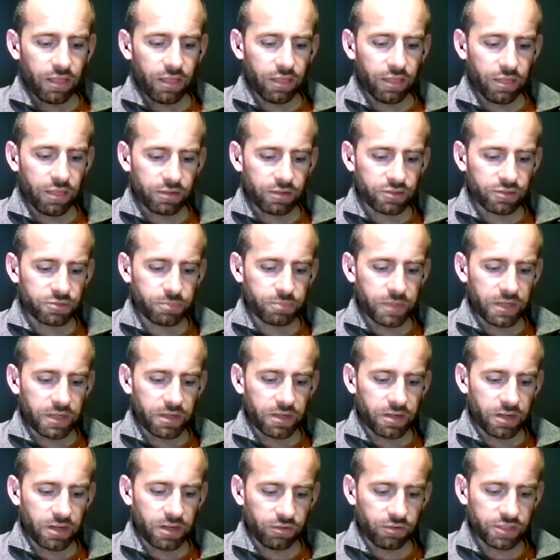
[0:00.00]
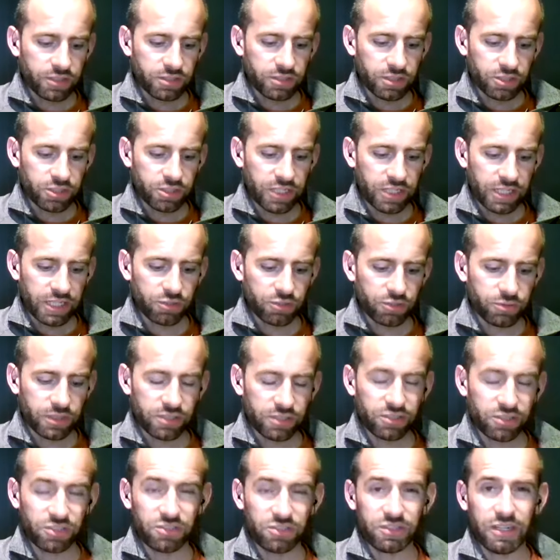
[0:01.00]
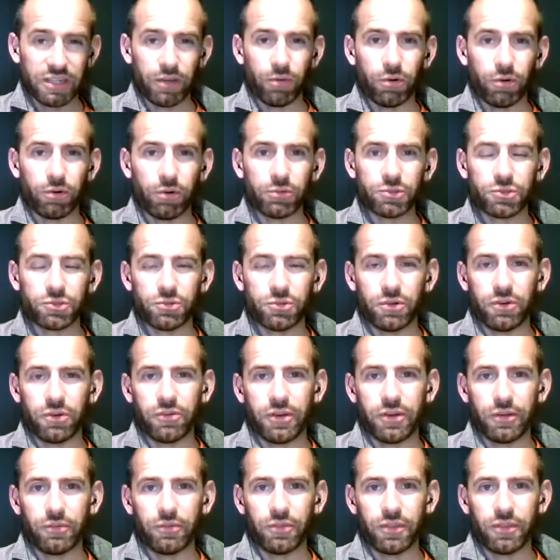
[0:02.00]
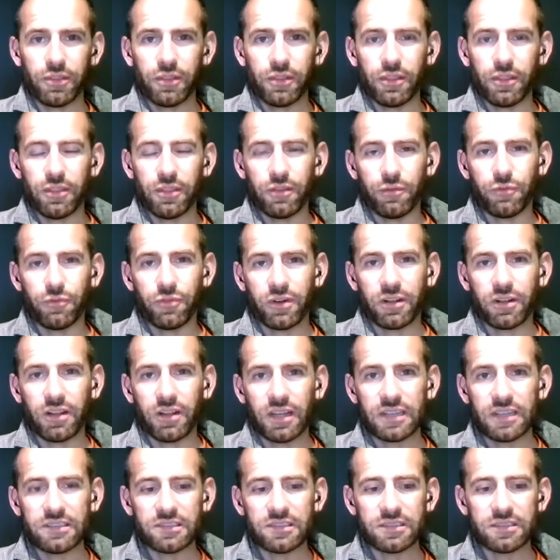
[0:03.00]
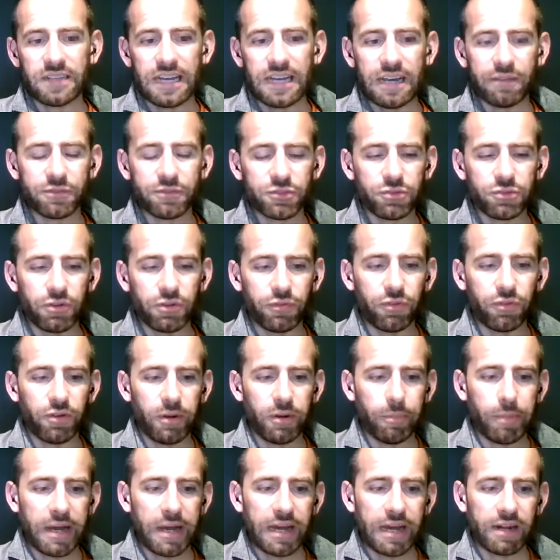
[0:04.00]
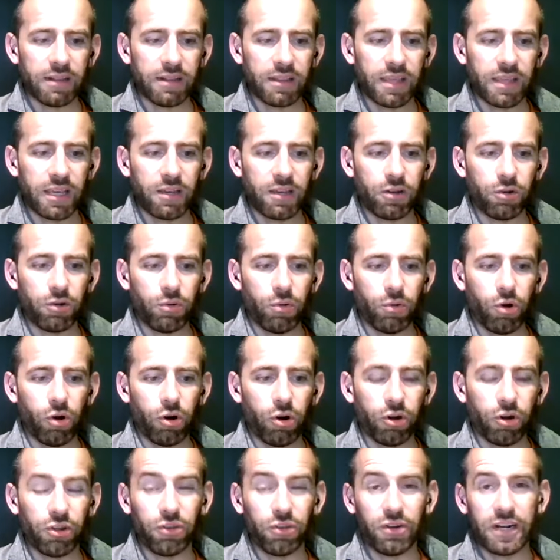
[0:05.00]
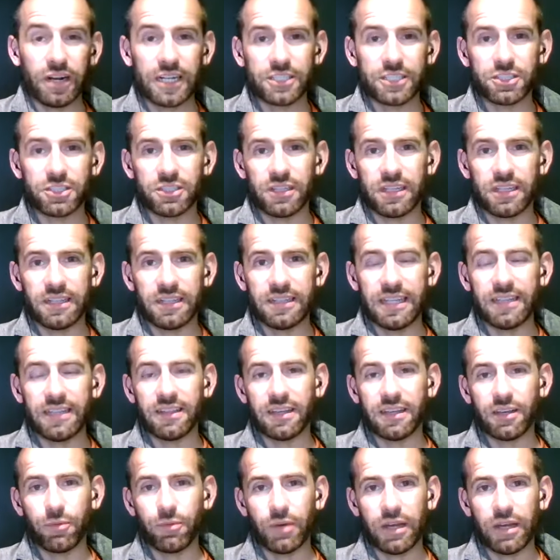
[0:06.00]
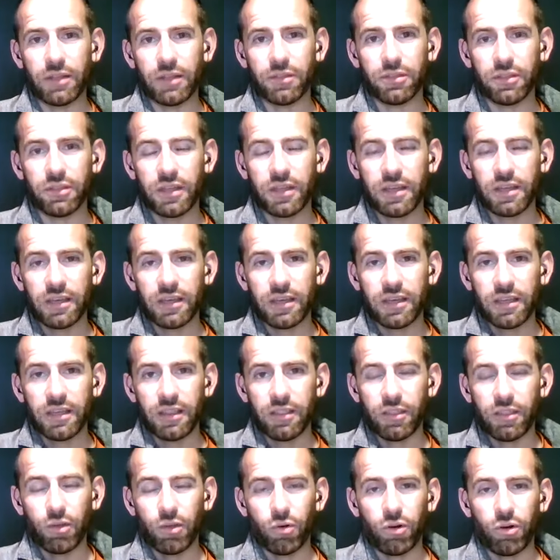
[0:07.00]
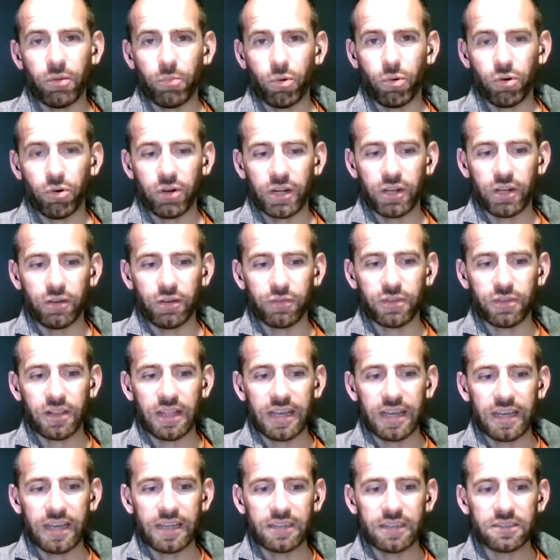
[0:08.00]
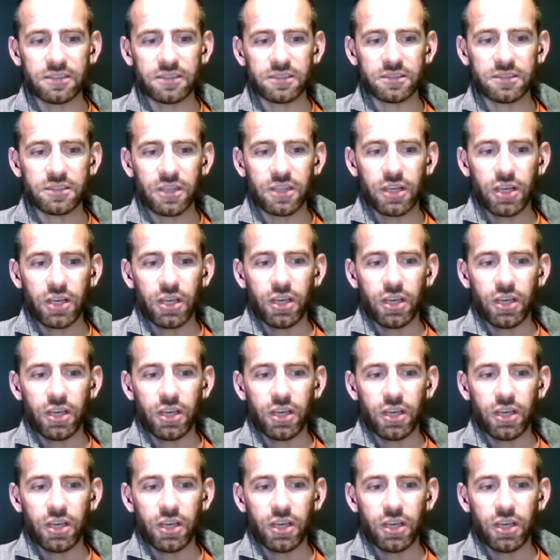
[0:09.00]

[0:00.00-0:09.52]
There's been a recent change, which is now also around the frontline staff. So if you're a paralegal or you're actually dealing with the onboarding of clients,